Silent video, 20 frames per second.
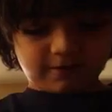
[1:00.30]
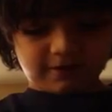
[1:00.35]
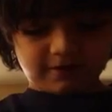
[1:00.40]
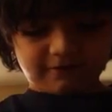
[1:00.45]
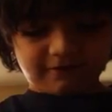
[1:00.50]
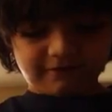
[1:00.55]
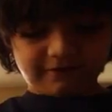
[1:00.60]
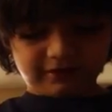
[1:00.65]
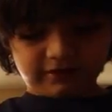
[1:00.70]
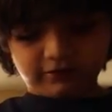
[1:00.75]
a
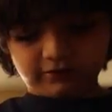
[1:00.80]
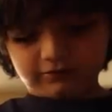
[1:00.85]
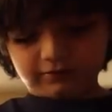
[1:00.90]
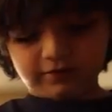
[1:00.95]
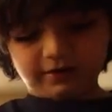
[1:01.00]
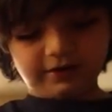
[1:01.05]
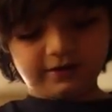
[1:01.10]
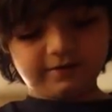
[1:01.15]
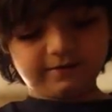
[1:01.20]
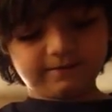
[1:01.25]
figure
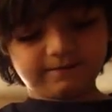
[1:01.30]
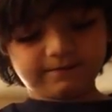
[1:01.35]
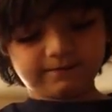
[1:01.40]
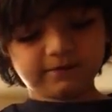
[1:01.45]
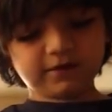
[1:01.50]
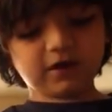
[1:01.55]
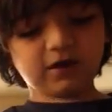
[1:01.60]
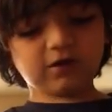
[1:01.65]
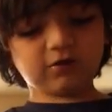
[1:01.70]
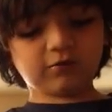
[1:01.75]
8.
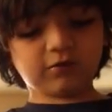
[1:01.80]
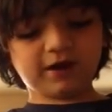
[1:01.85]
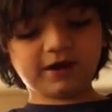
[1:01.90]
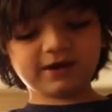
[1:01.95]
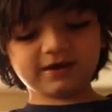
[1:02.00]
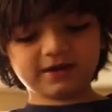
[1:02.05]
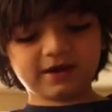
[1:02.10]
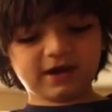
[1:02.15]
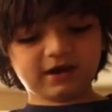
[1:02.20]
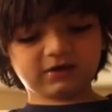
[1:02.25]
Not
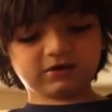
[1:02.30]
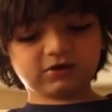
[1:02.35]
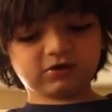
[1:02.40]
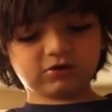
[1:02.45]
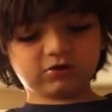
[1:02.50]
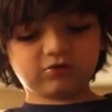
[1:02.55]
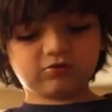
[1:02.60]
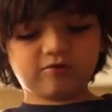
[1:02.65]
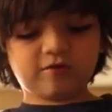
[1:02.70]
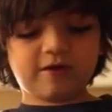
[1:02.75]
right next
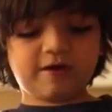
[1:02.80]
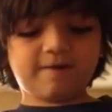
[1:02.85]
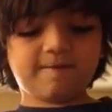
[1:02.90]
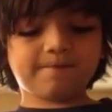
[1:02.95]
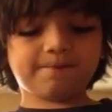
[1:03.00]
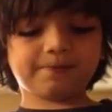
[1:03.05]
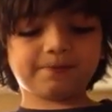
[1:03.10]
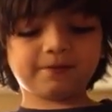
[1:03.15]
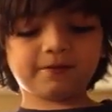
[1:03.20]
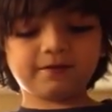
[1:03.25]
to it.
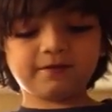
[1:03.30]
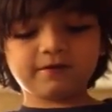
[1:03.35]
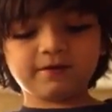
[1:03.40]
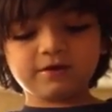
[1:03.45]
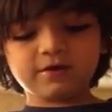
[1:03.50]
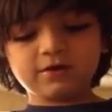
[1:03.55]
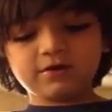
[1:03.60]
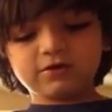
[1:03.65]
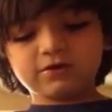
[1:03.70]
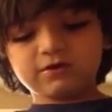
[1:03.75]

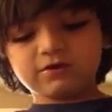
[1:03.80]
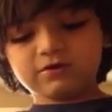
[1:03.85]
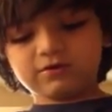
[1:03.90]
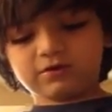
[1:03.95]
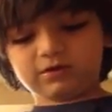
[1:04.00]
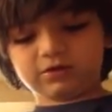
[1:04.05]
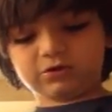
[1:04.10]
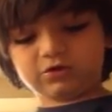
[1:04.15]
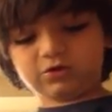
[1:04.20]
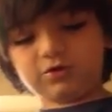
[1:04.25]

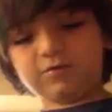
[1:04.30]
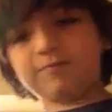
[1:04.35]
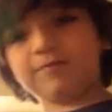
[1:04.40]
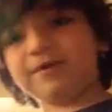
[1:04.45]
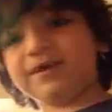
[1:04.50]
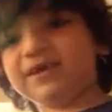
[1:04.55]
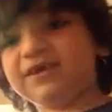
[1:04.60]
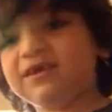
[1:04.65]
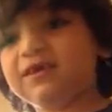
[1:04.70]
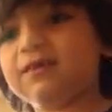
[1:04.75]
There should
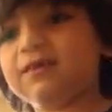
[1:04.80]
be